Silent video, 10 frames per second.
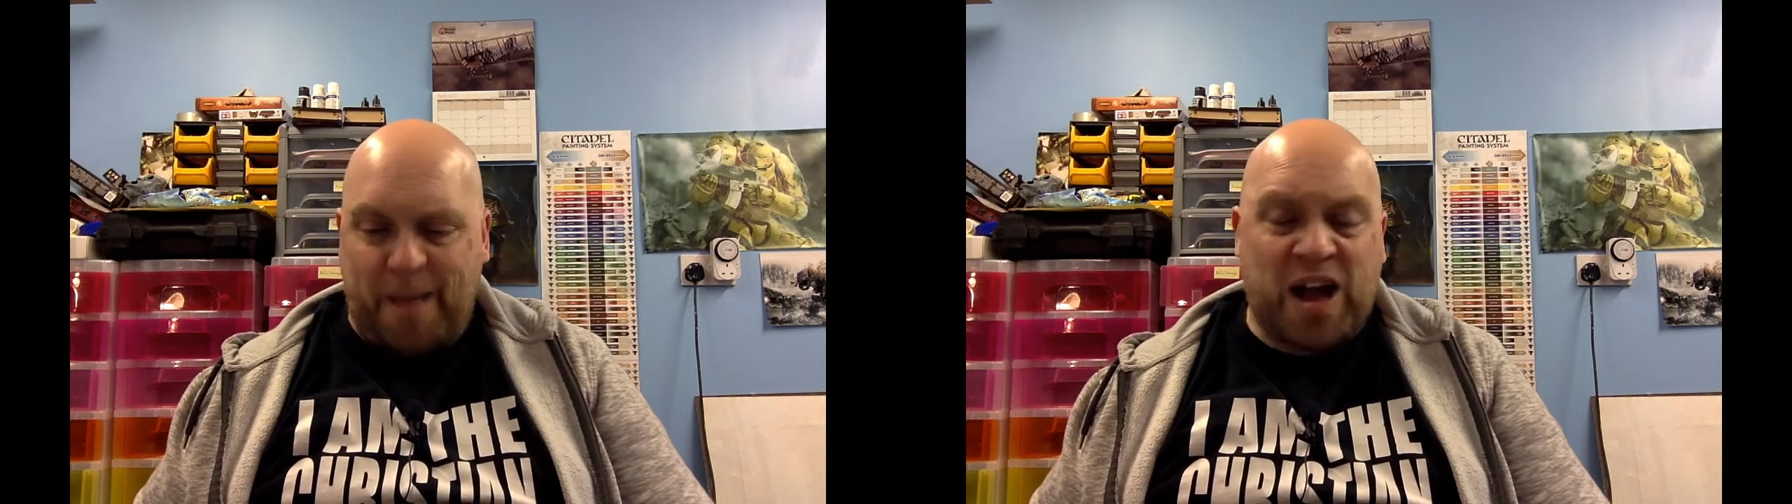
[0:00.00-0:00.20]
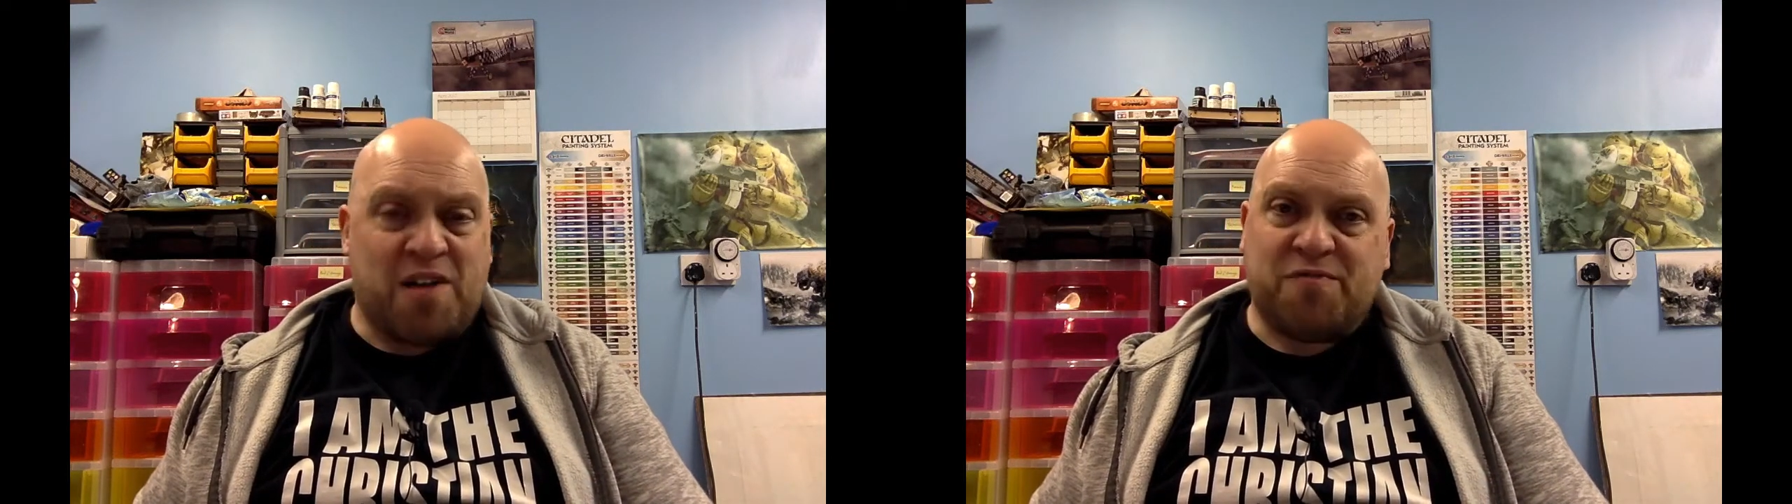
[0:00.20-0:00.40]

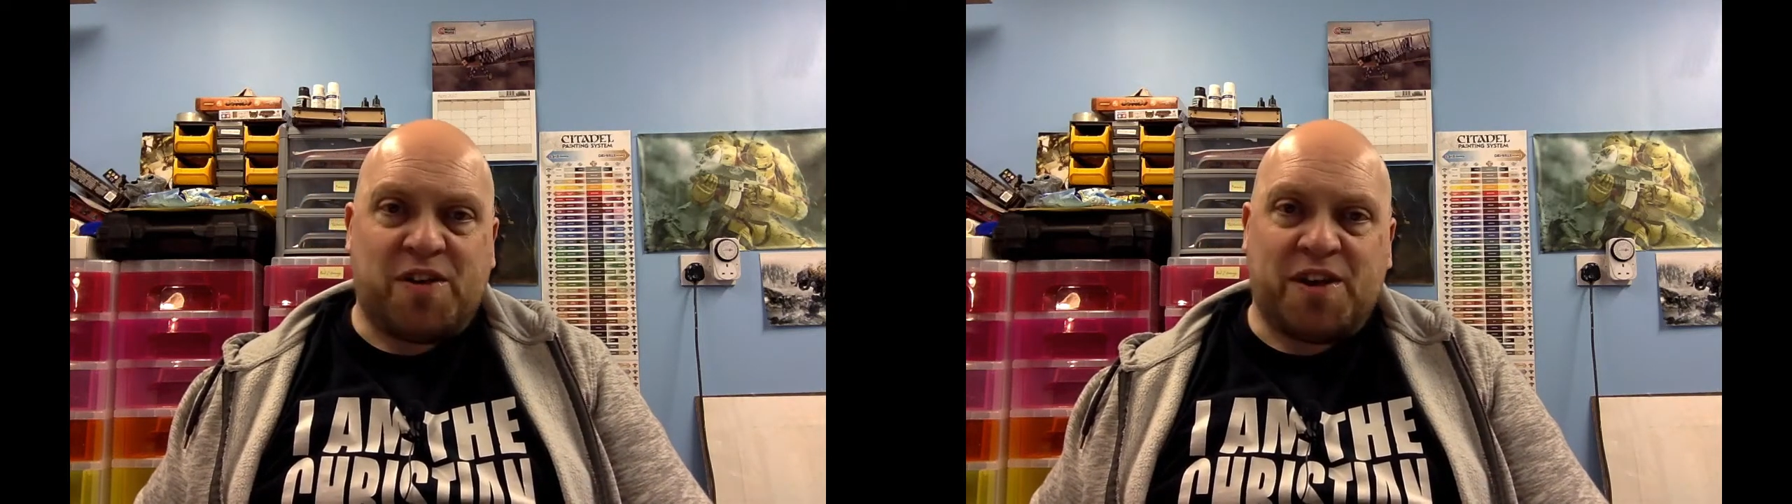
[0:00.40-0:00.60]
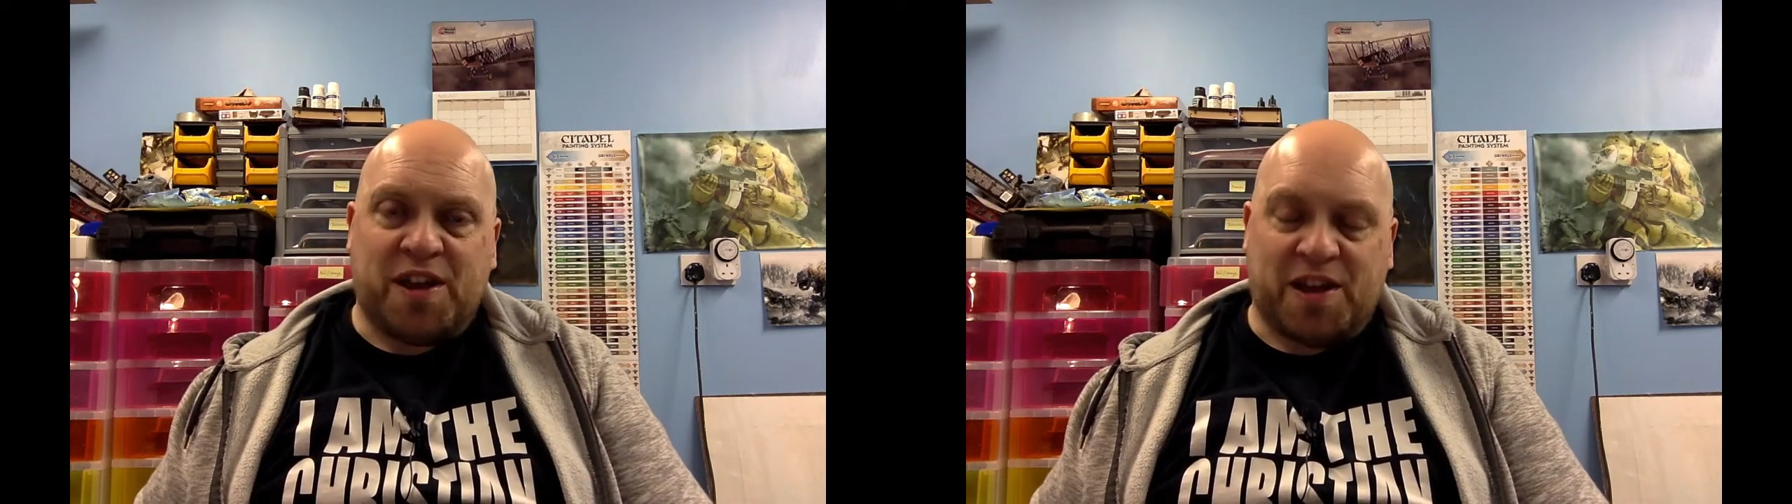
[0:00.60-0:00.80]
I can't
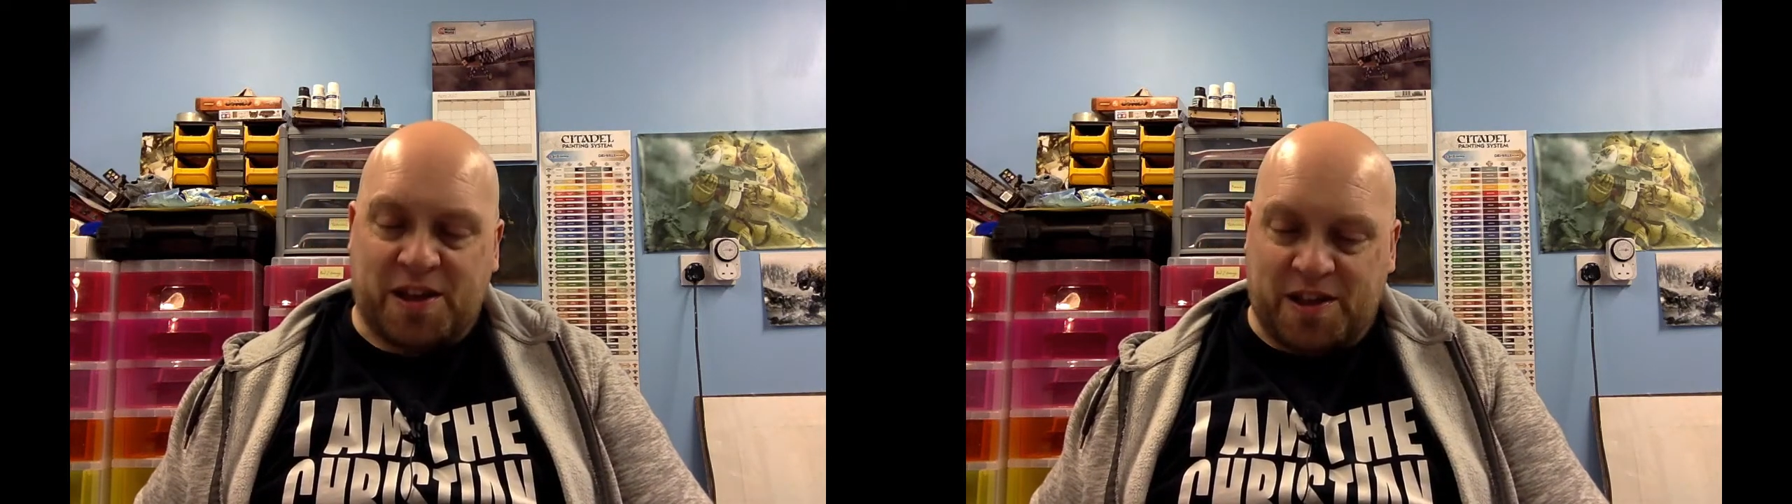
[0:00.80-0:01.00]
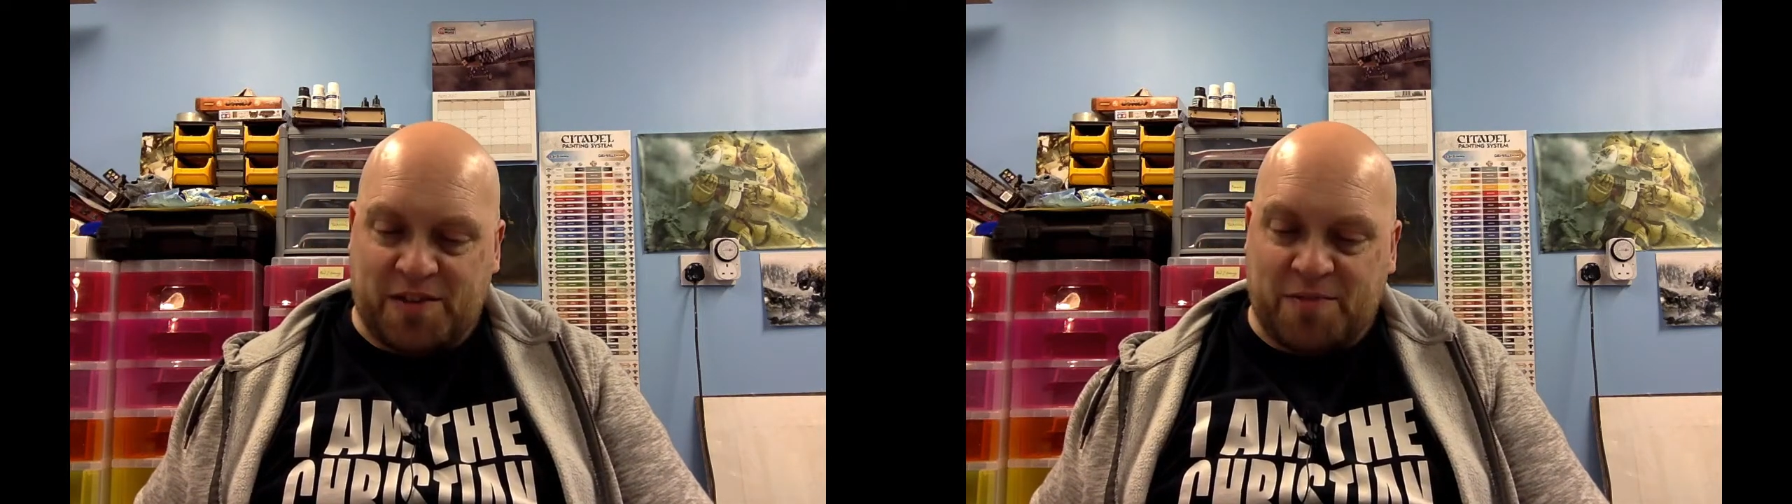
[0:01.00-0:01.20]
find it
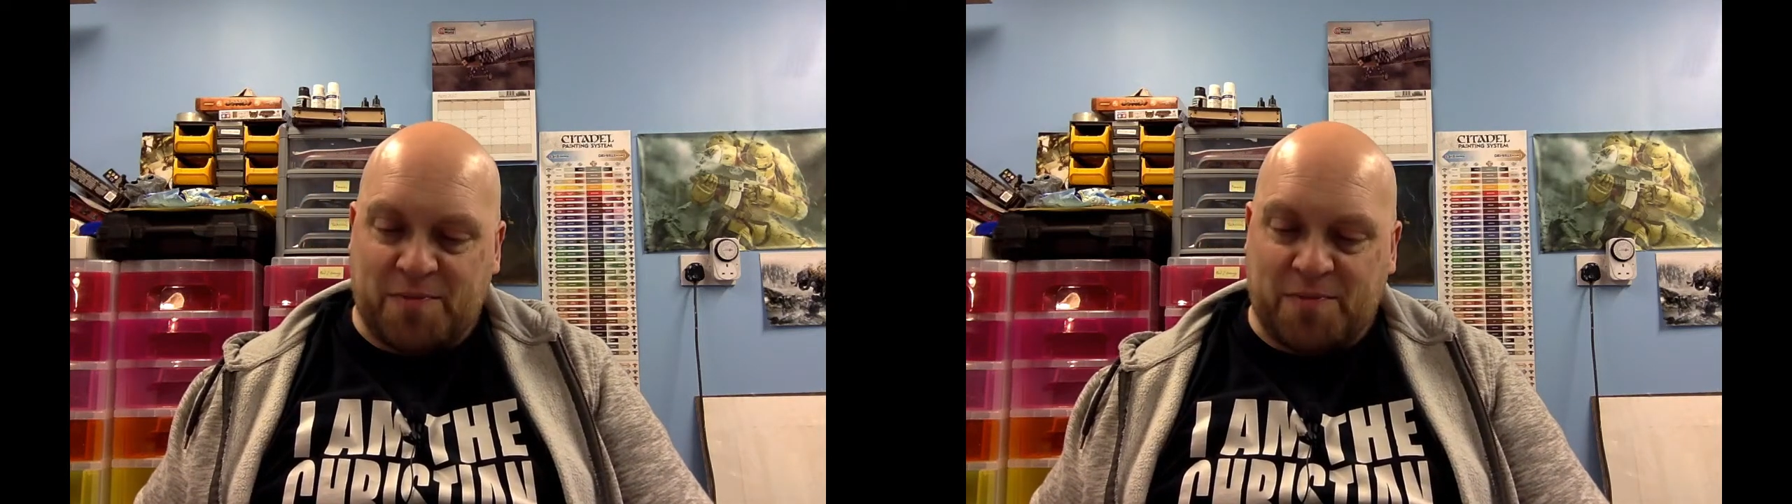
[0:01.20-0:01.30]
again anyway,